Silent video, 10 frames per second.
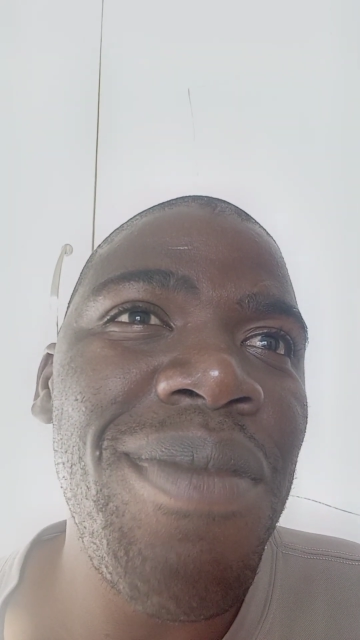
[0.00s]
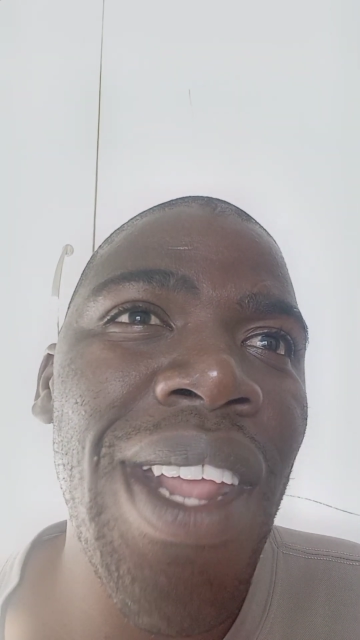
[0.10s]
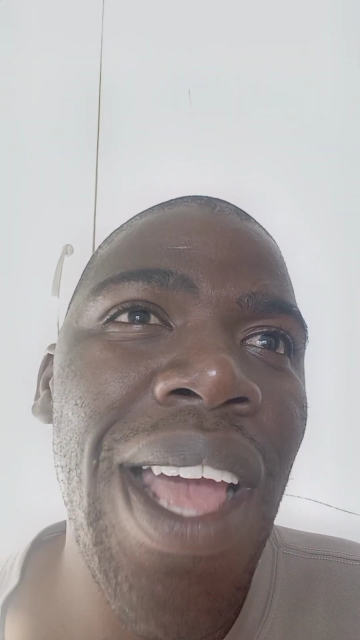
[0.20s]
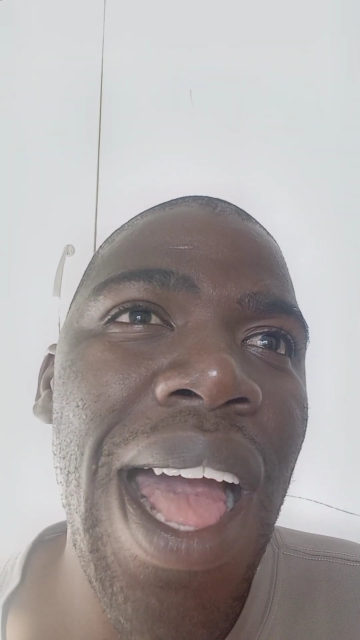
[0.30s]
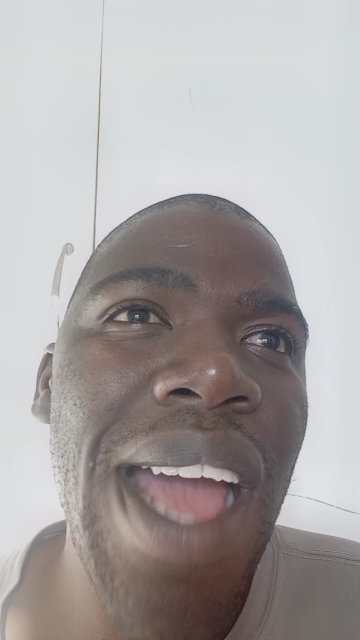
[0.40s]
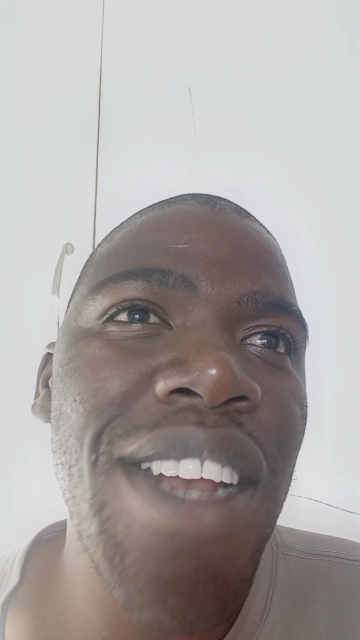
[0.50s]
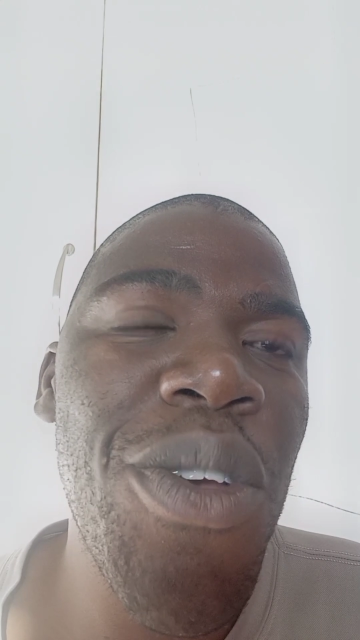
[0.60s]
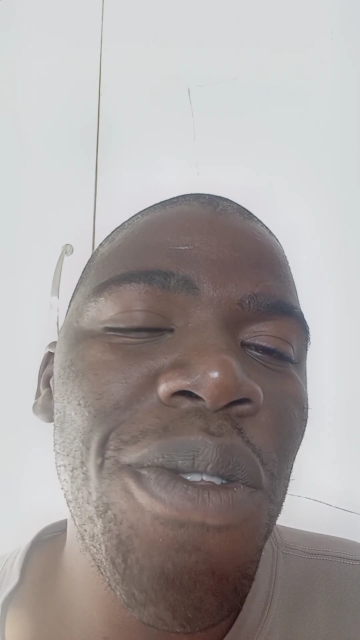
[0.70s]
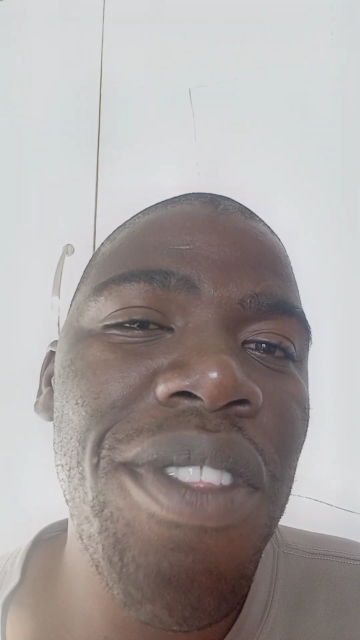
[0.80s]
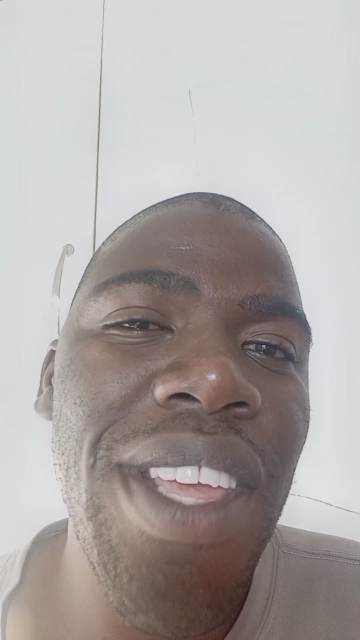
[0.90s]
I don't
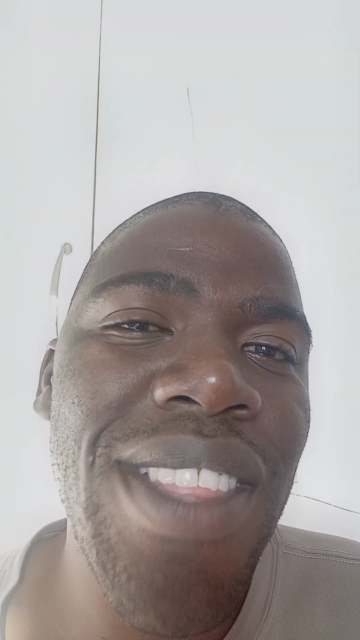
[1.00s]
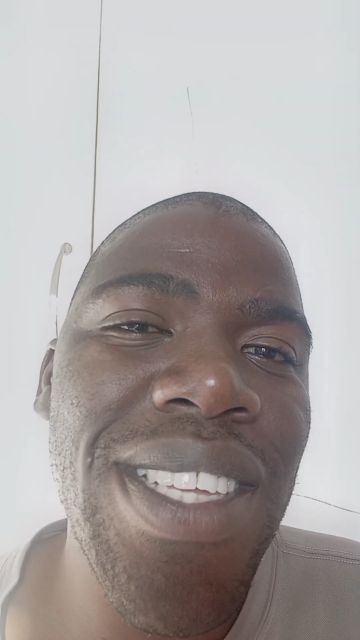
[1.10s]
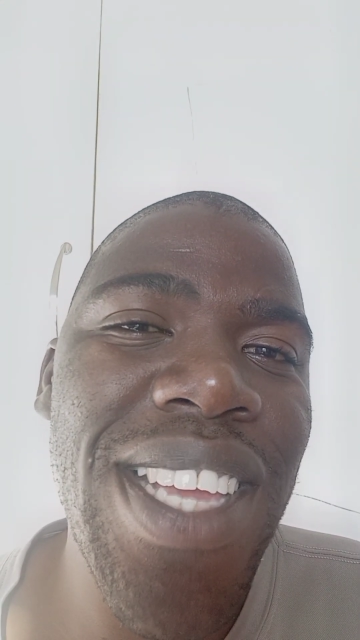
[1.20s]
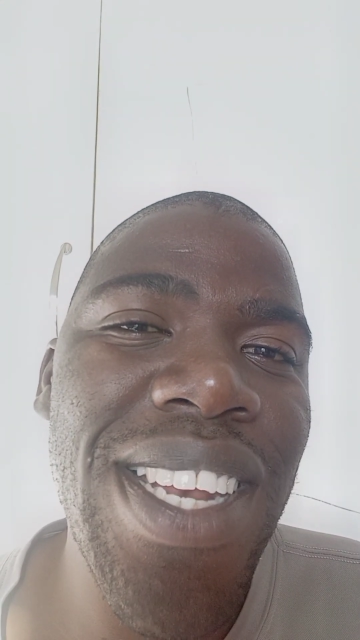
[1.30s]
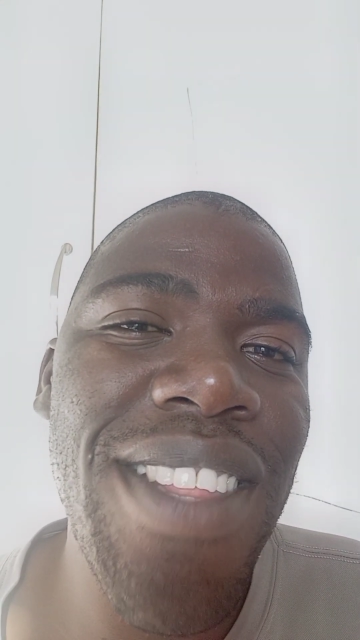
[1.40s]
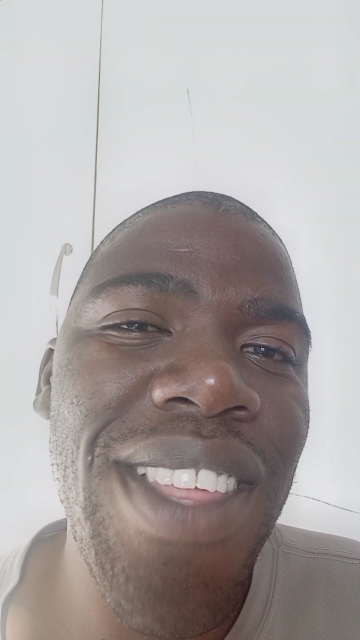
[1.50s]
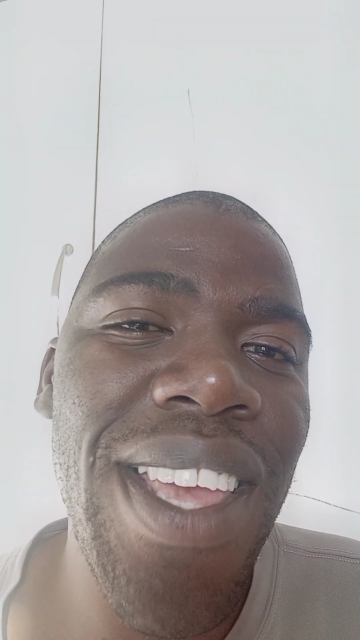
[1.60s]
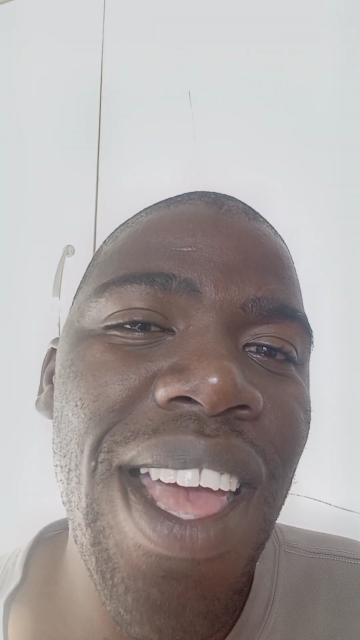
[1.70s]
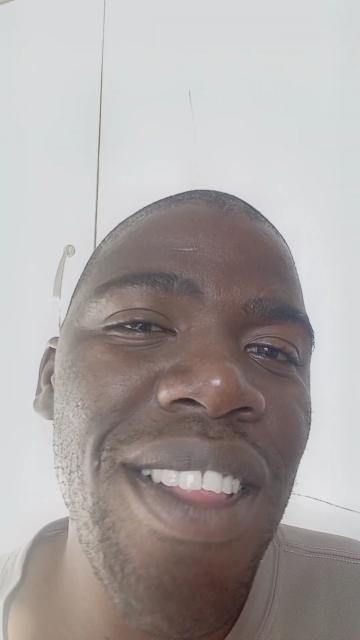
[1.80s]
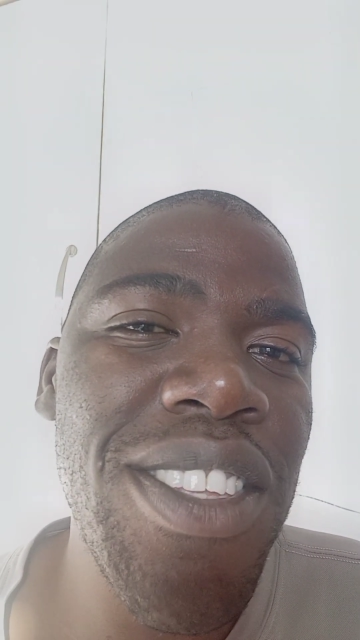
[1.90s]
think there's anything
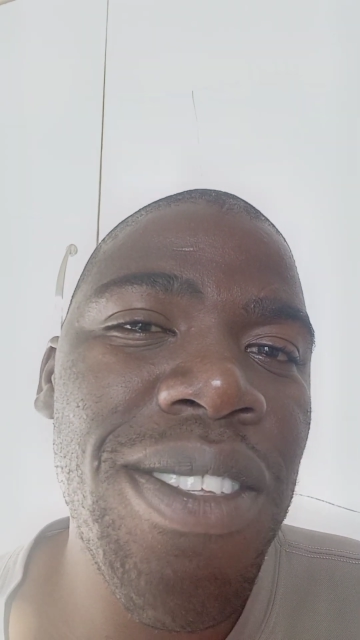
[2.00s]
else,